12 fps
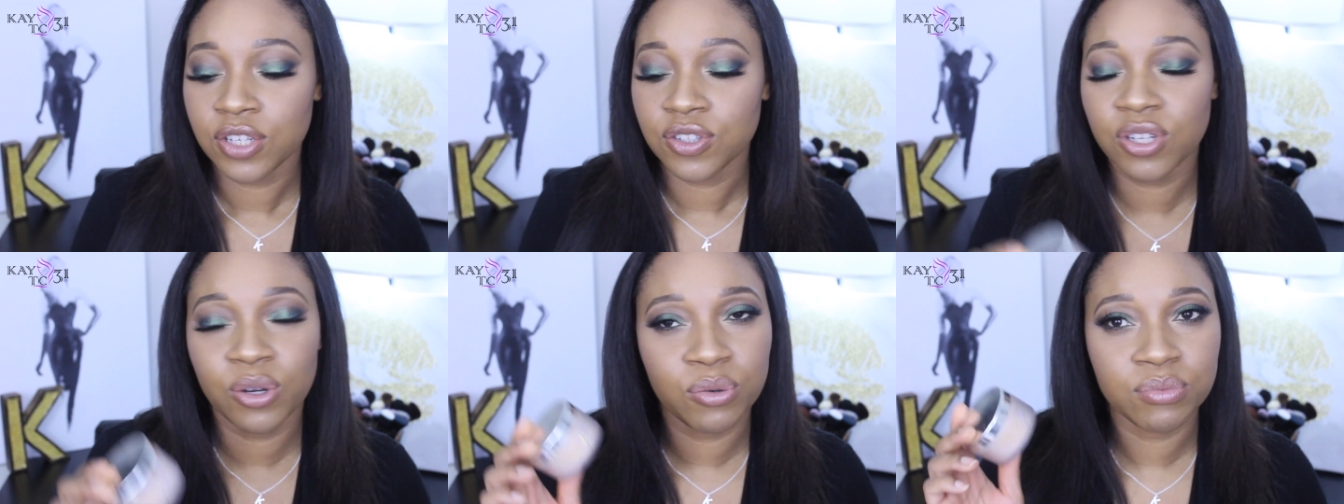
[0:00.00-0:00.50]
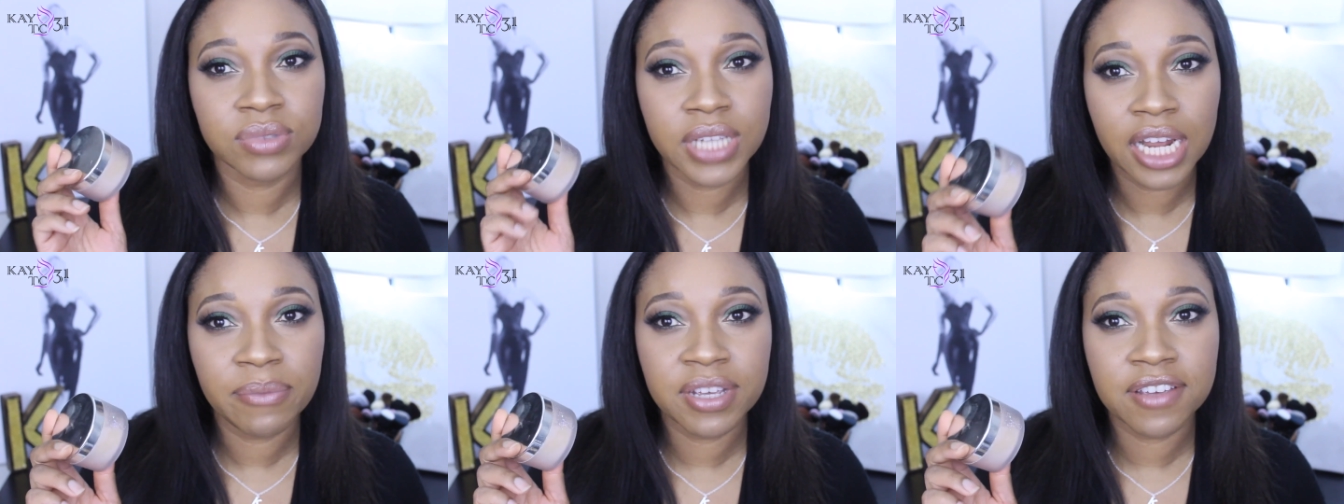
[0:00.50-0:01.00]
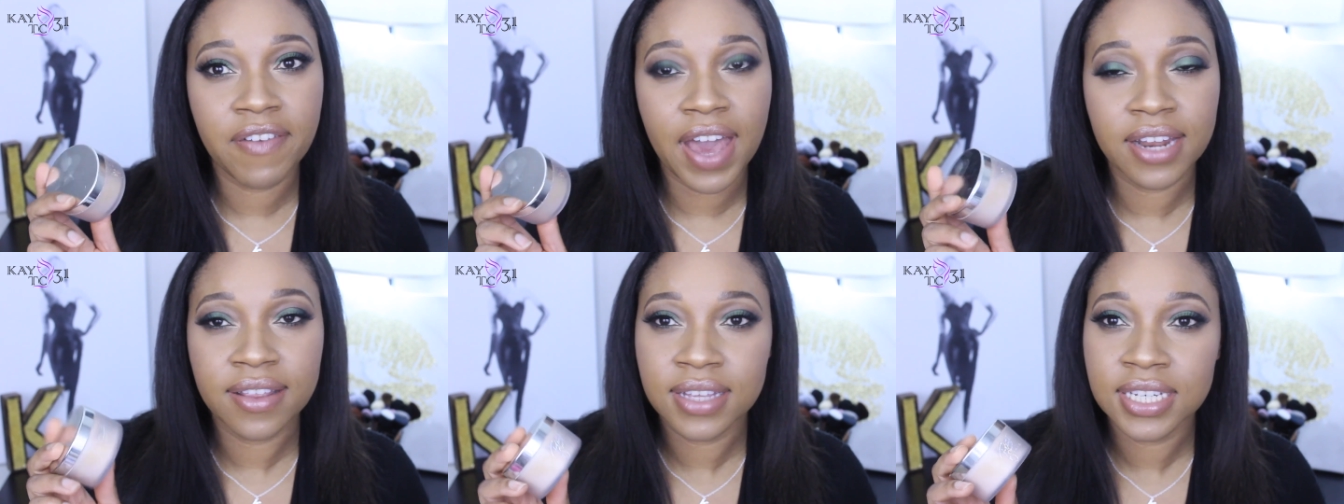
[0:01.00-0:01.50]
So not a big
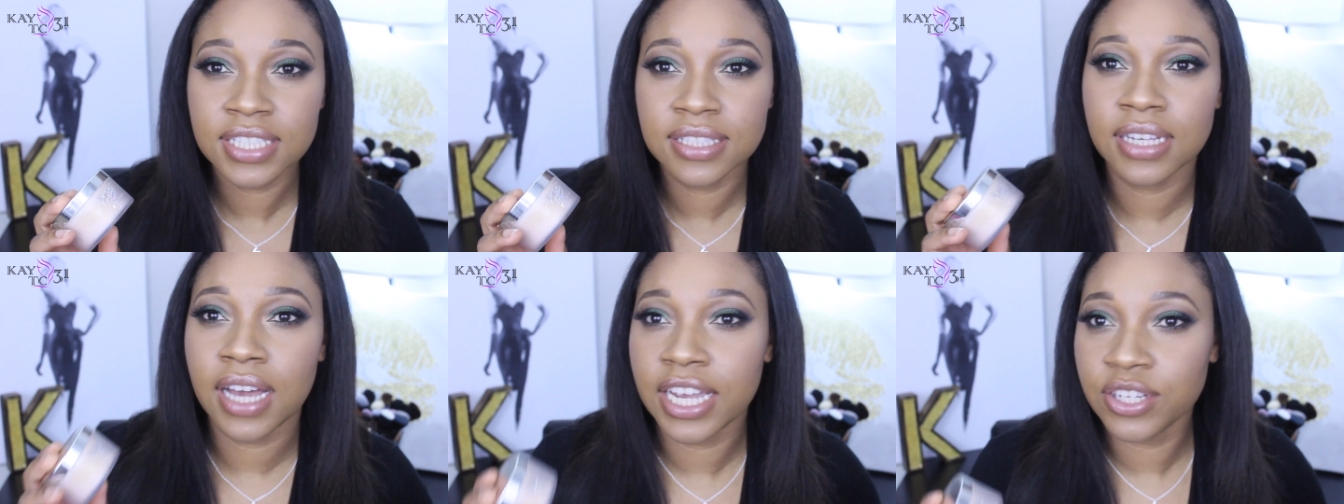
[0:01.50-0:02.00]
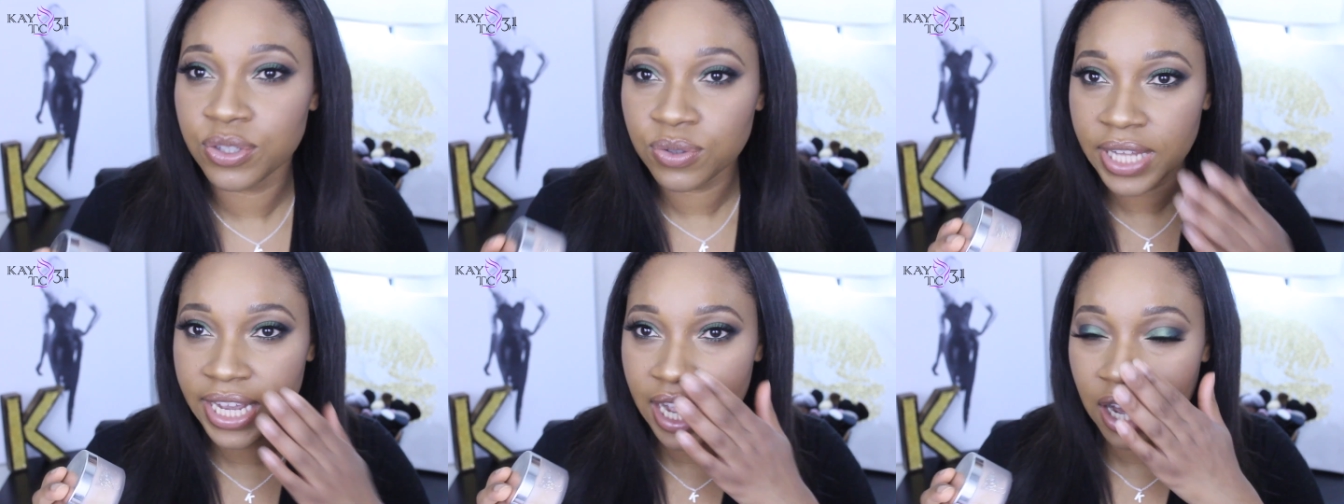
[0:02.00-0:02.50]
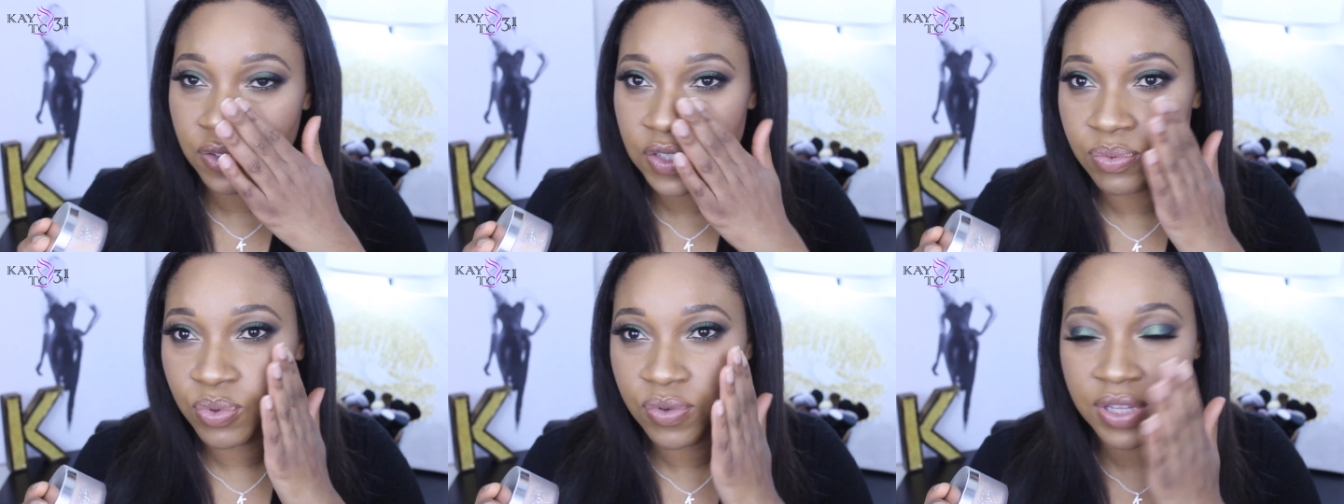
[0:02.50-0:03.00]
fan of this. I do like how
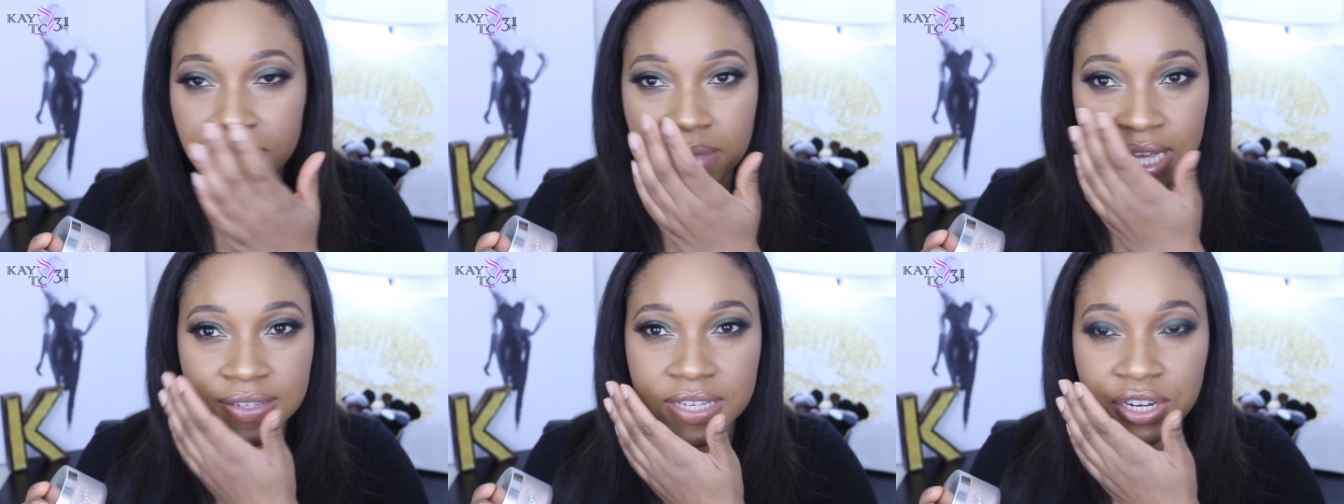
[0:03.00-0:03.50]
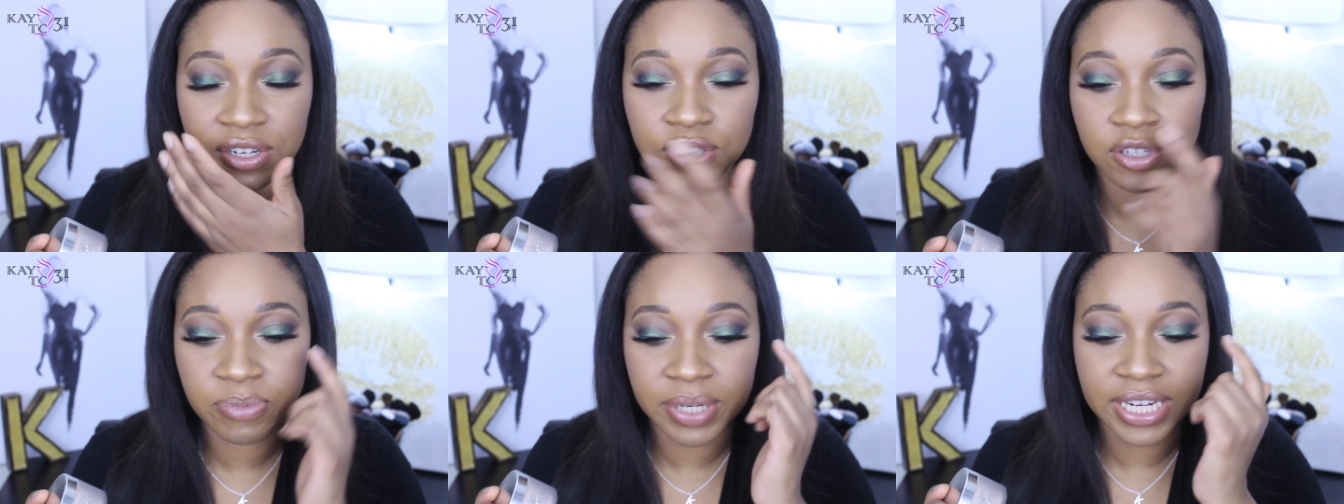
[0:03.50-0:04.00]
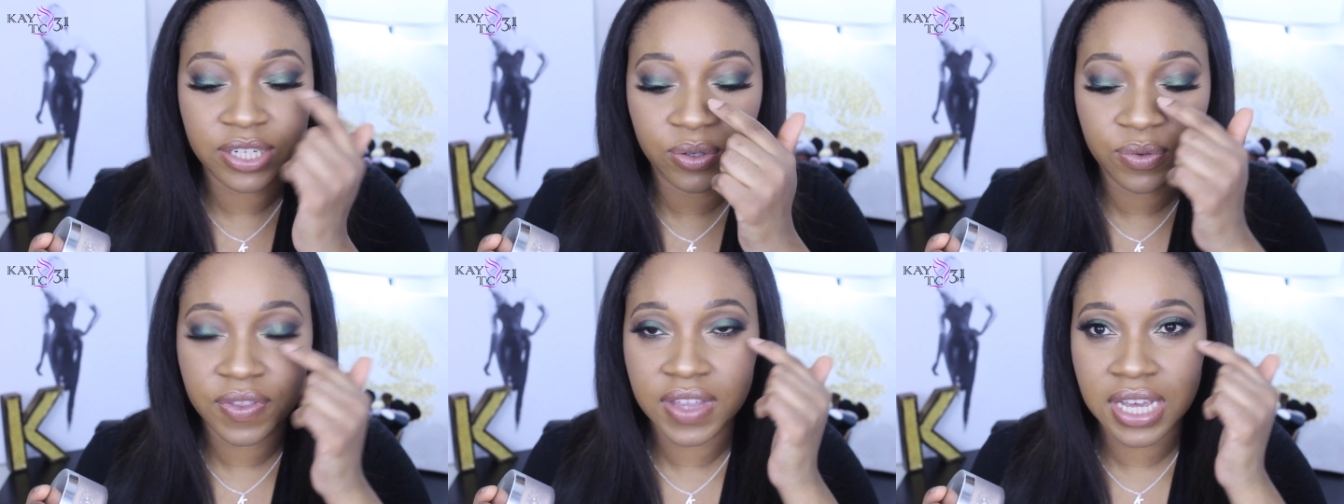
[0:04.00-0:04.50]
smooth it makes hair look, but I
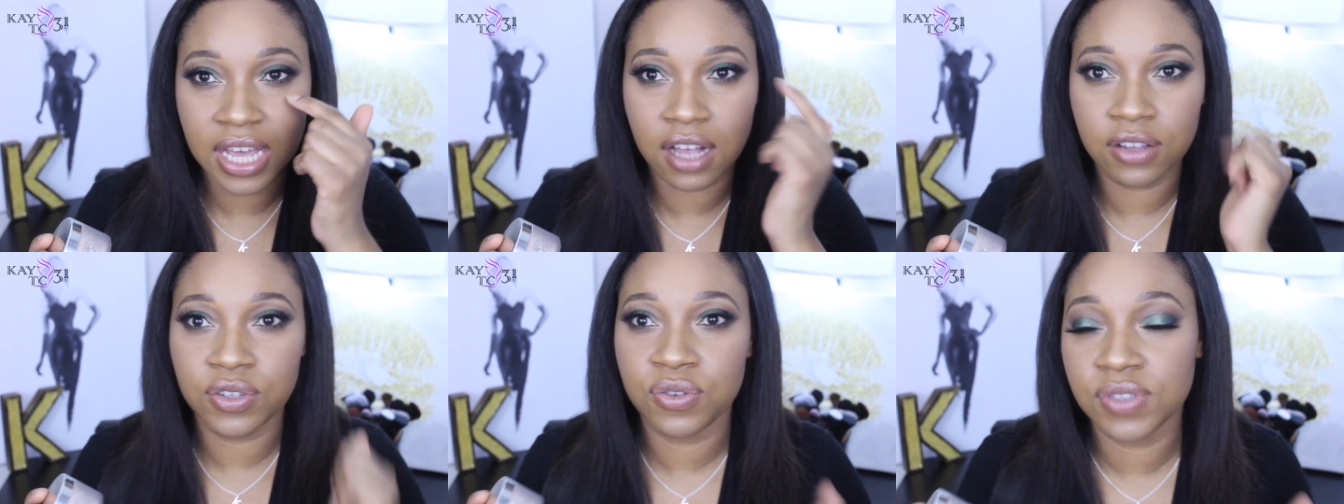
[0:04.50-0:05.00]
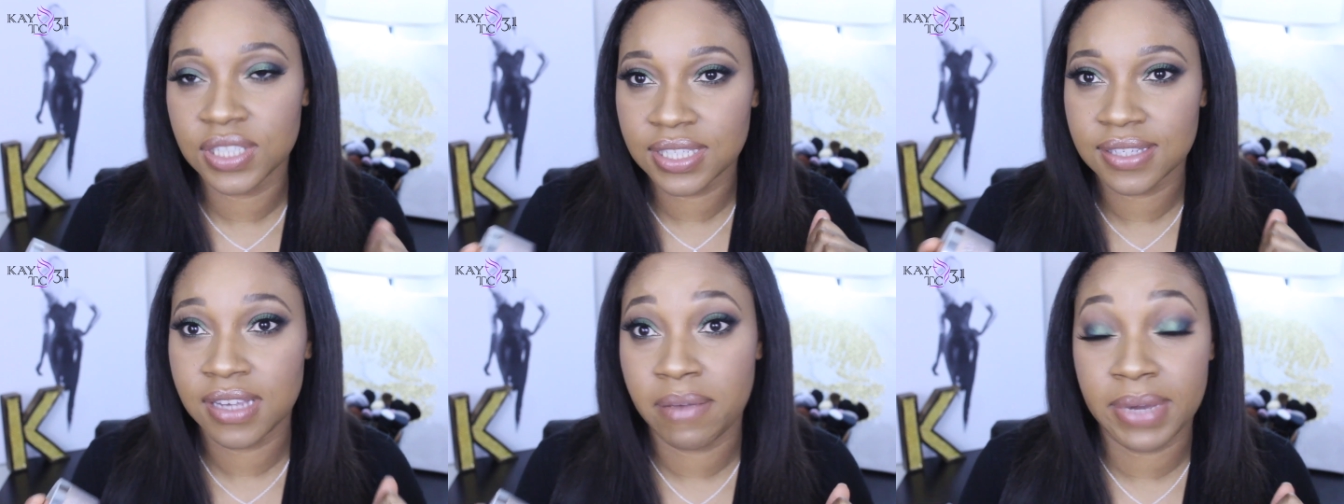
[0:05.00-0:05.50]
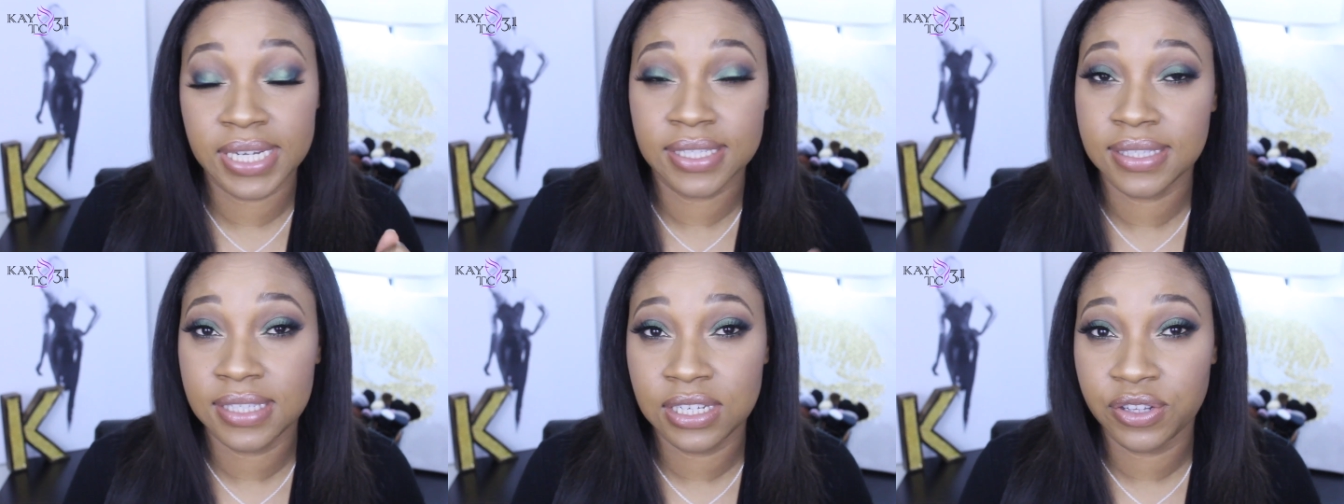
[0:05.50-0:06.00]
don't think I'll use it to set my
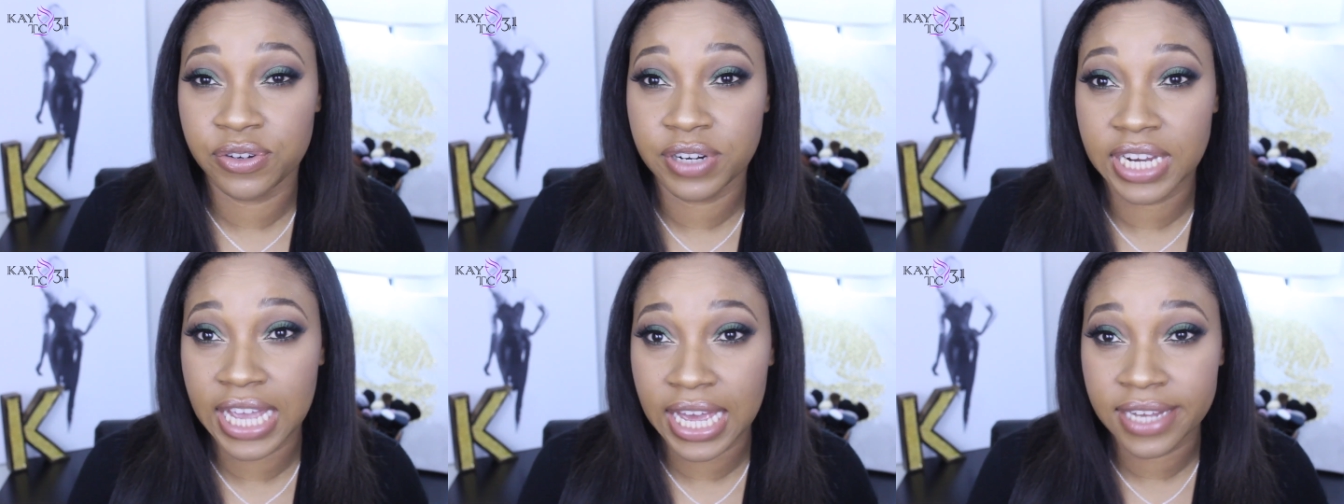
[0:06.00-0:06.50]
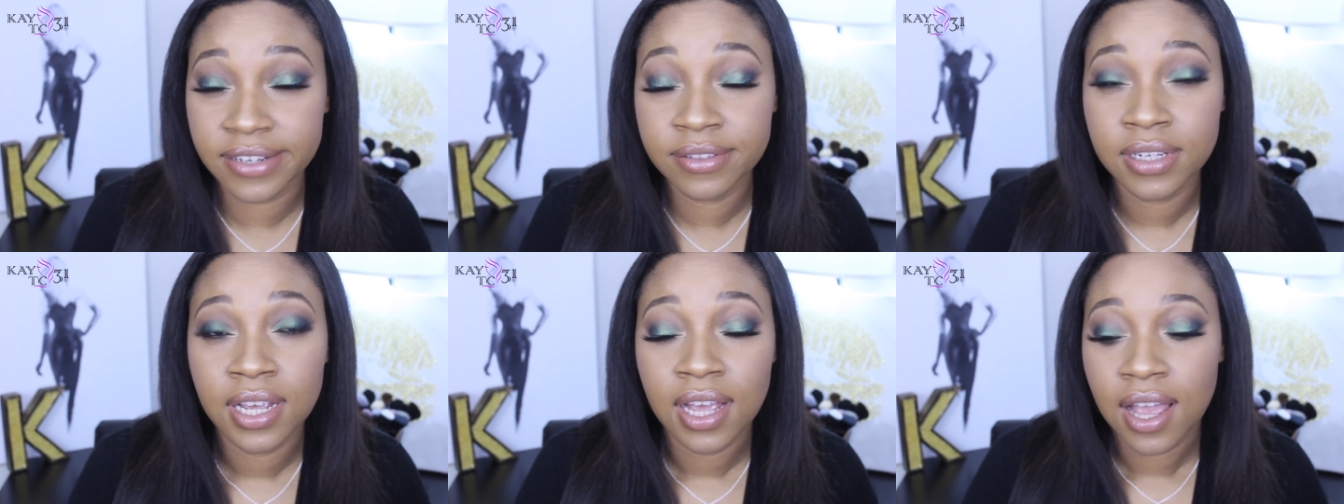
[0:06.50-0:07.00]
concealer again.